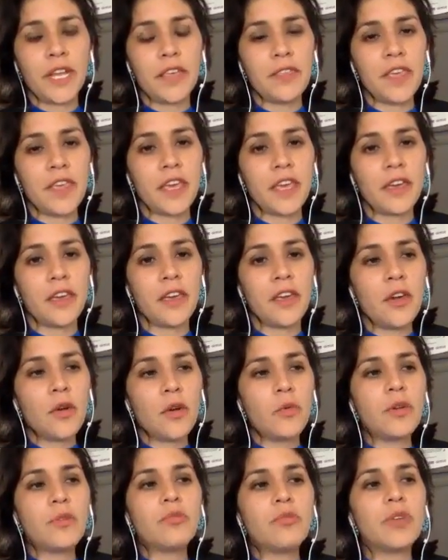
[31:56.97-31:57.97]
but I think
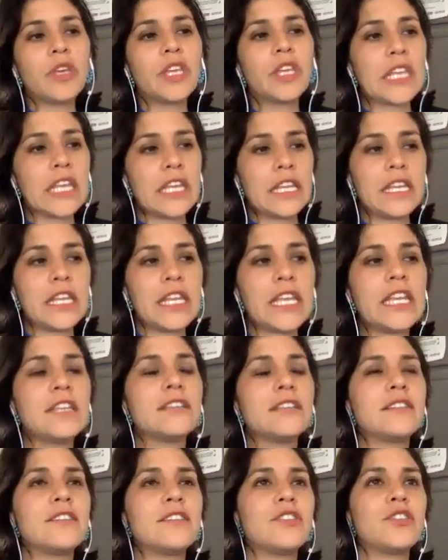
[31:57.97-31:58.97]
we really
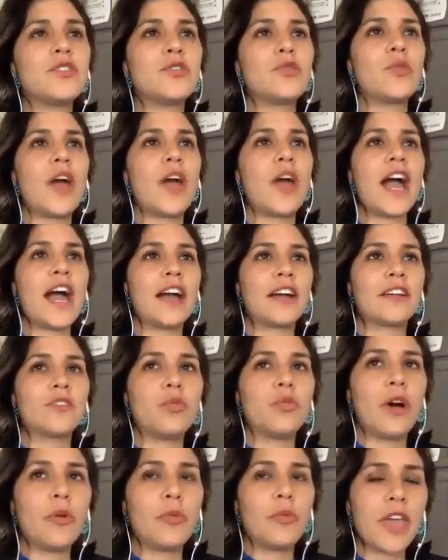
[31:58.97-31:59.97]
need to
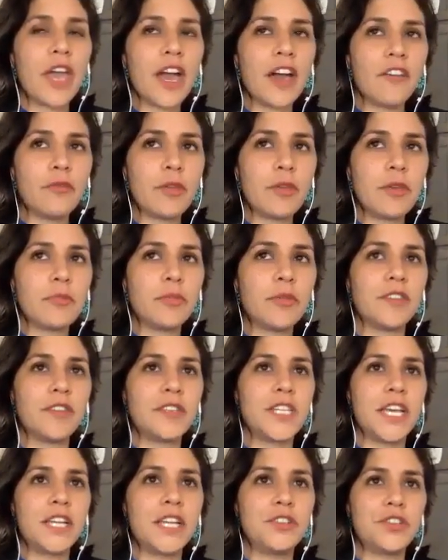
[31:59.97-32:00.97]
act while we have people's
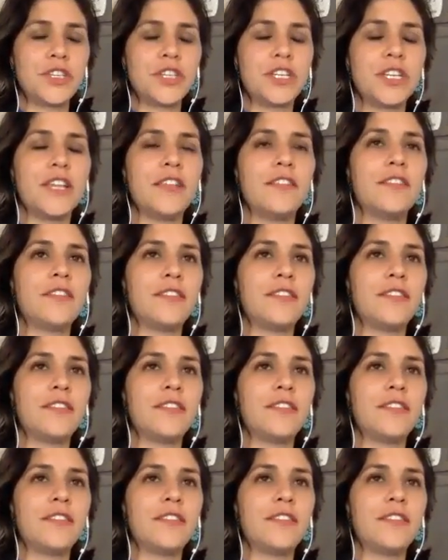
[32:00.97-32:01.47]
attention and